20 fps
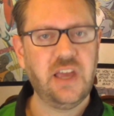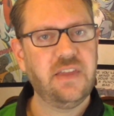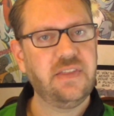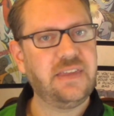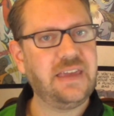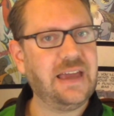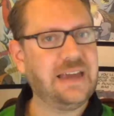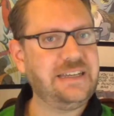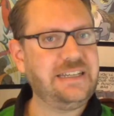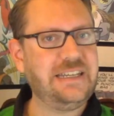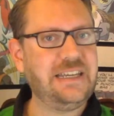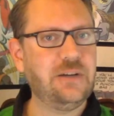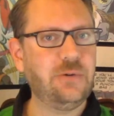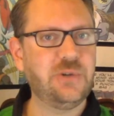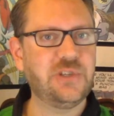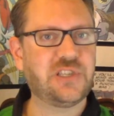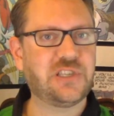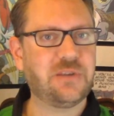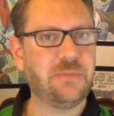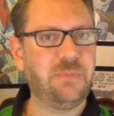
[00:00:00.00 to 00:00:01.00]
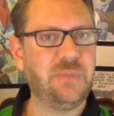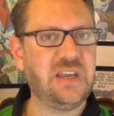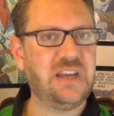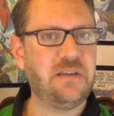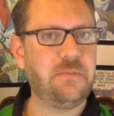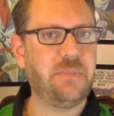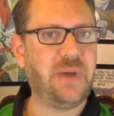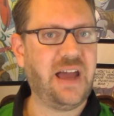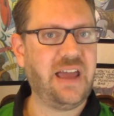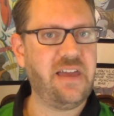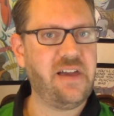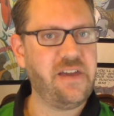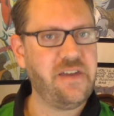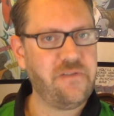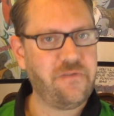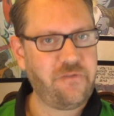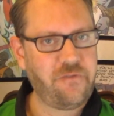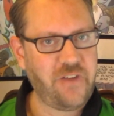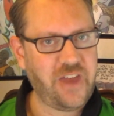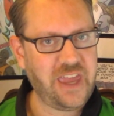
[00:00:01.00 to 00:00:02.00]
The idea was submitted by a
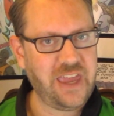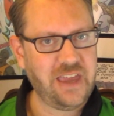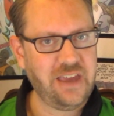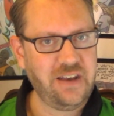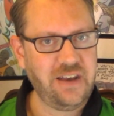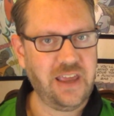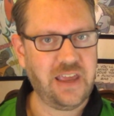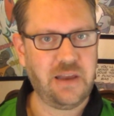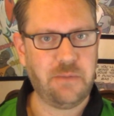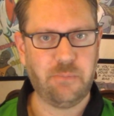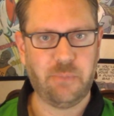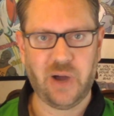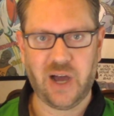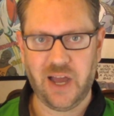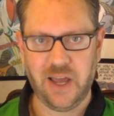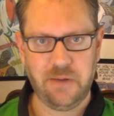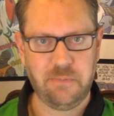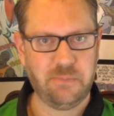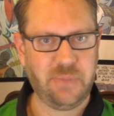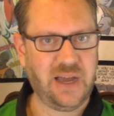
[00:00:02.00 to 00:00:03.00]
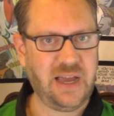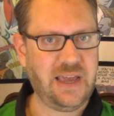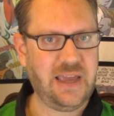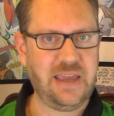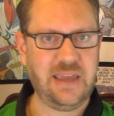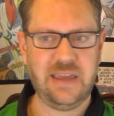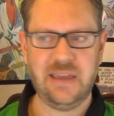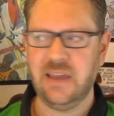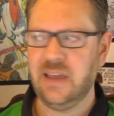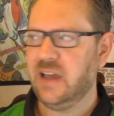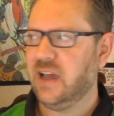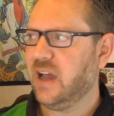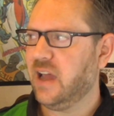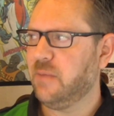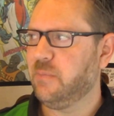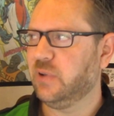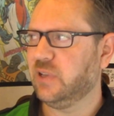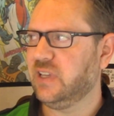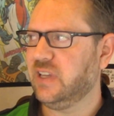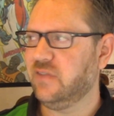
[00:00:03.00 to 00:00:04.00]
fan and bought by, I
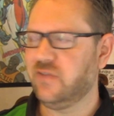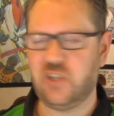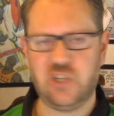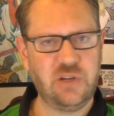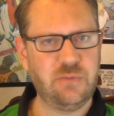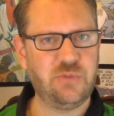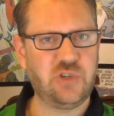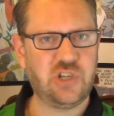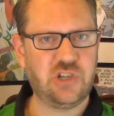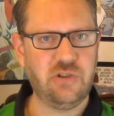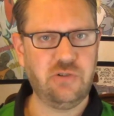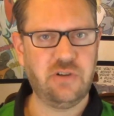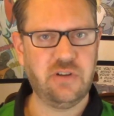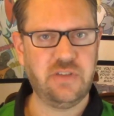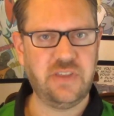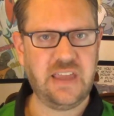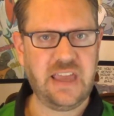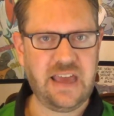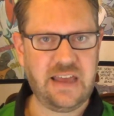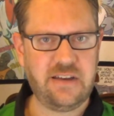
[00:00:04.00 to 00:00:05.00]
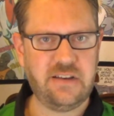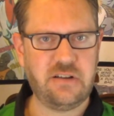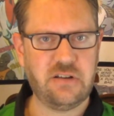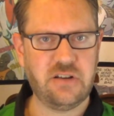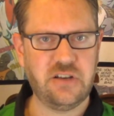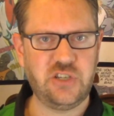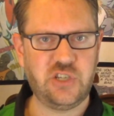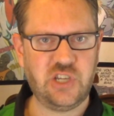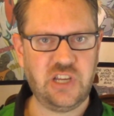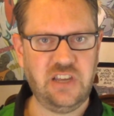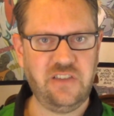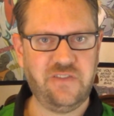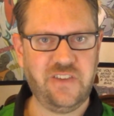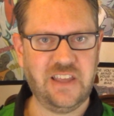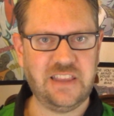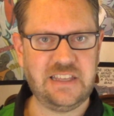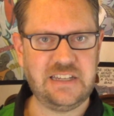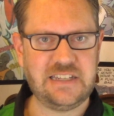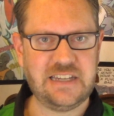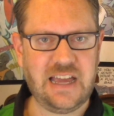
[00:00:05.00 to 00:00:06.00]
believe, Jim Shooter, the editor-in-chief
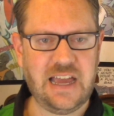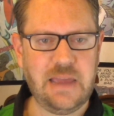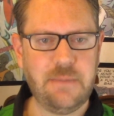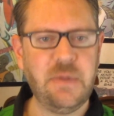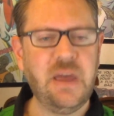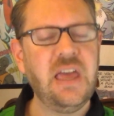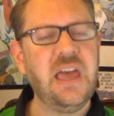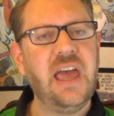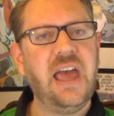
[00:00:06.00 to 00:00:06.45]
at the time,